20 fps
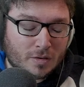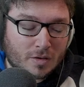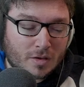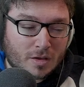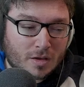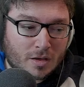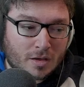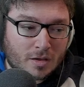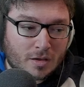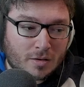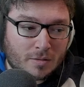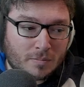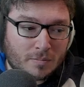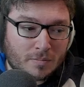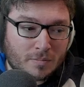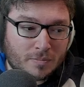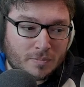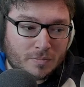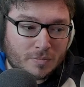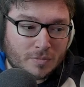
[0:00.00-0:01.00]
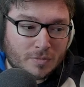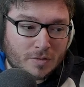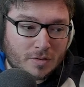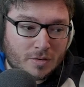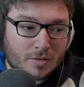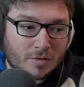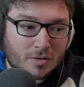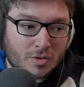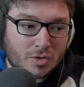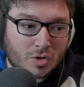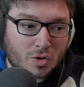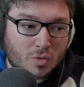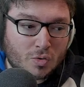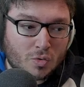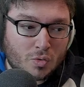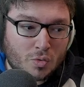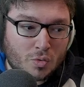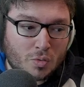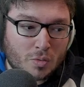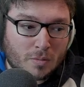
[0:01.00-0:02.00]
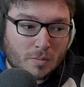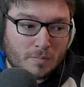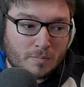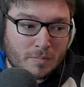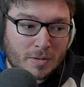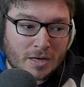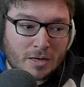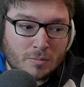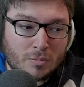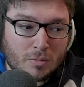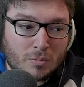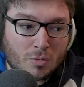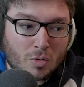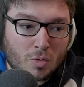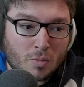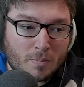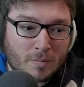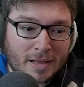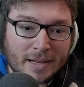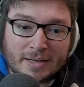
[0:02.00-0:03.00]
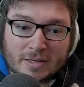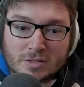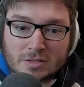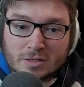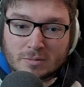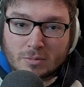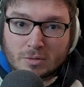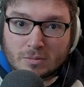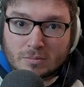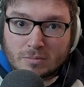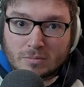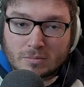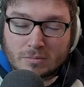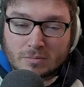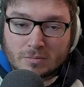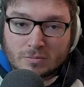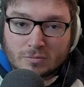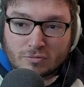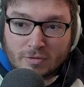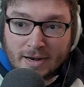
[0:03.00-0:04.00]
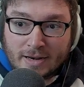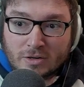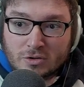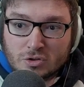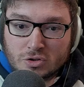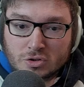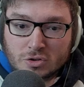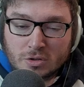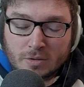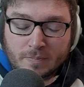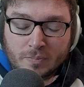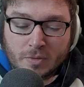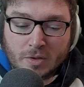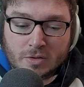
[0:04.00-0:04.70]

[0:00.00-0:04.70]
no minimum or maximum range.